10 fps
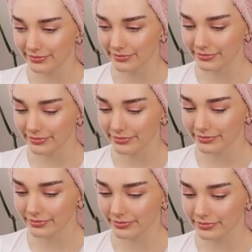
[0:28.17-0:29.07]

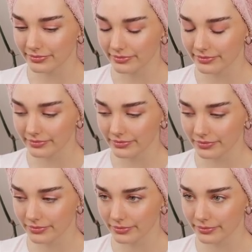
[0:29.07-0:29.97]

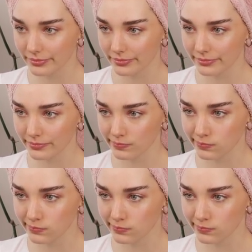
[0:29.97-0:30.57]
[no speech]